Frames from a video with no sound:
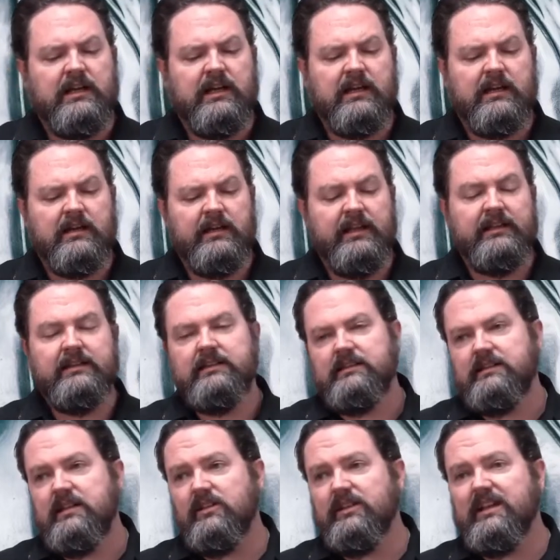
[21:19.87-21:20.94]
uh, and,
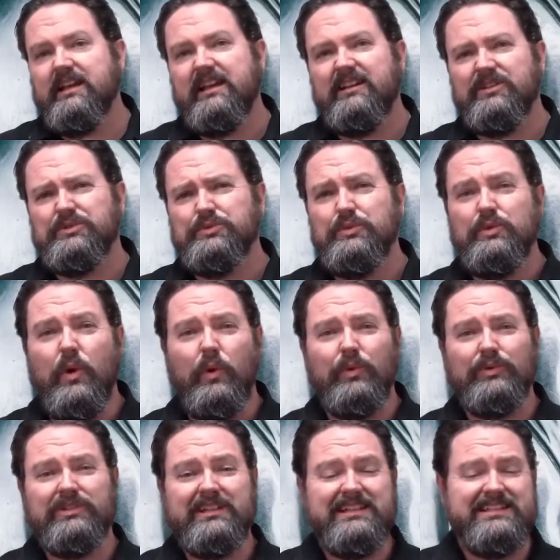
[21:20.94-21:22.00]
you know, they kind of grew
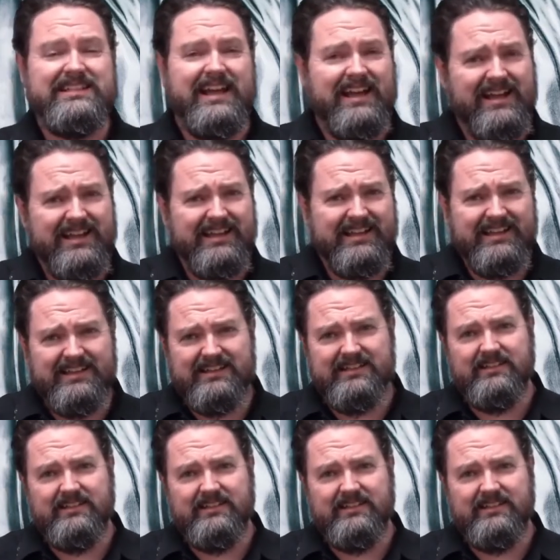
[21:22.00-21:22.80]
old and died.